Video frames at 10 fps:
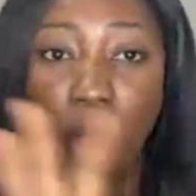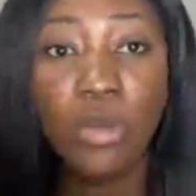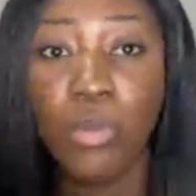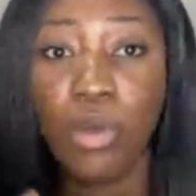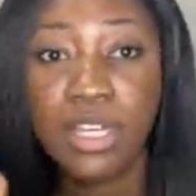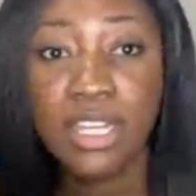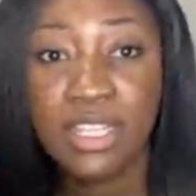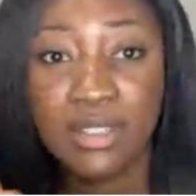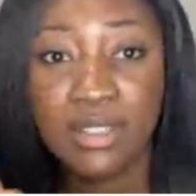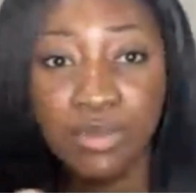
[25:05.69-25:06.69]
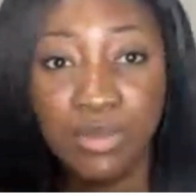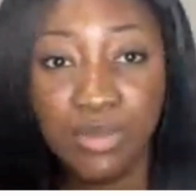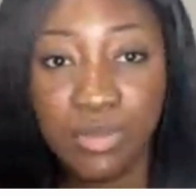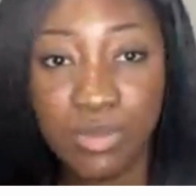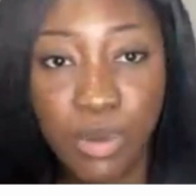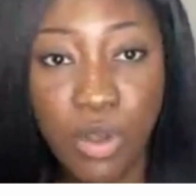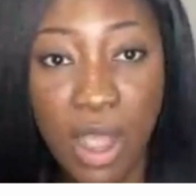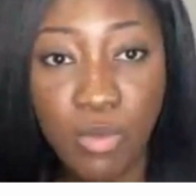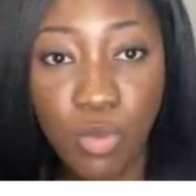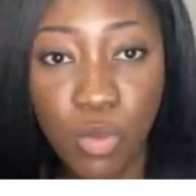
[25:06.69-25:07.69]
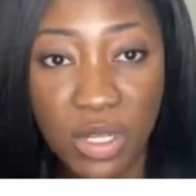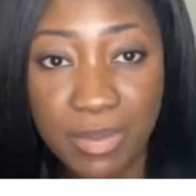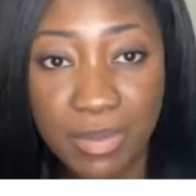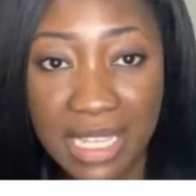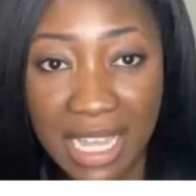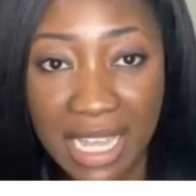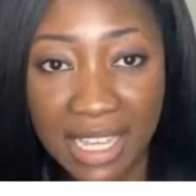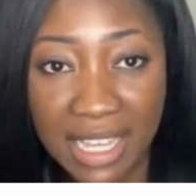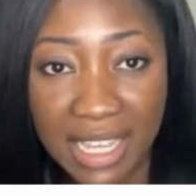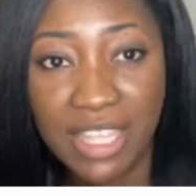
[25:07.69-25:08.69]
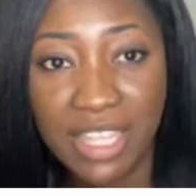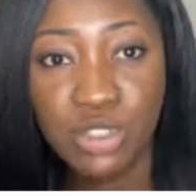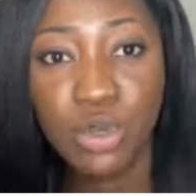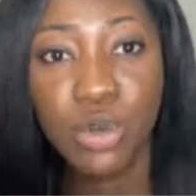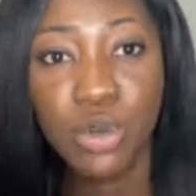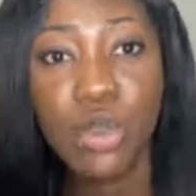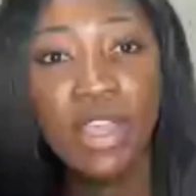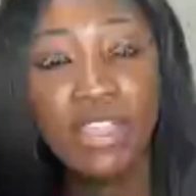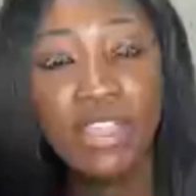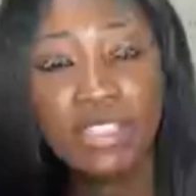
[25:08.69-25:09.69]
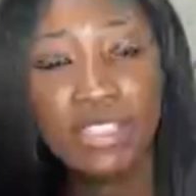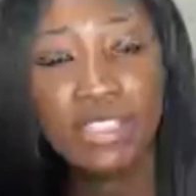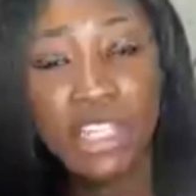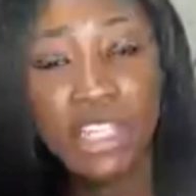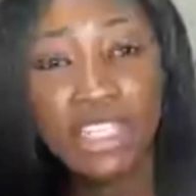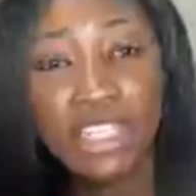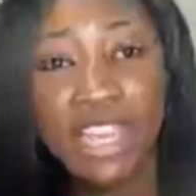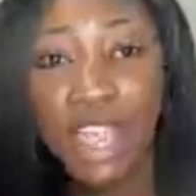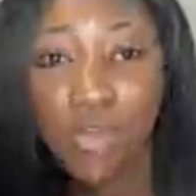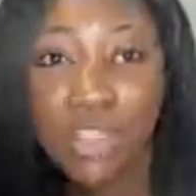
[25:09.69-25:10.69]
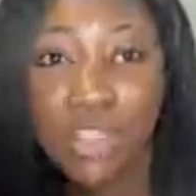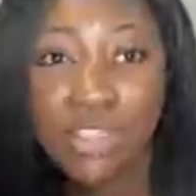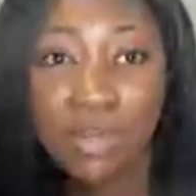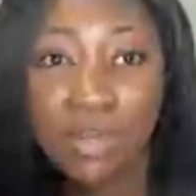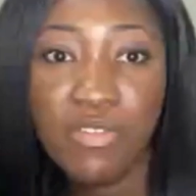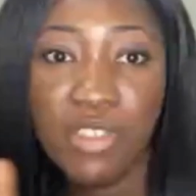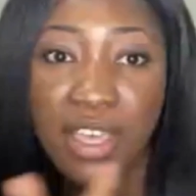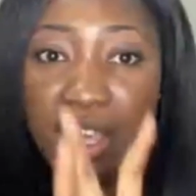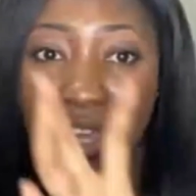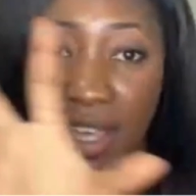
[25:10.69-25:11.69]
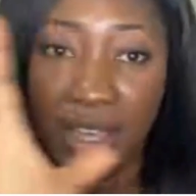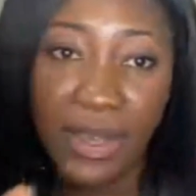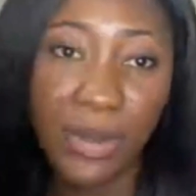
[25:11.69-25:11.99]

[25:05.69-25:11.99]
onboarding program would be like, right? So usually they come with some of the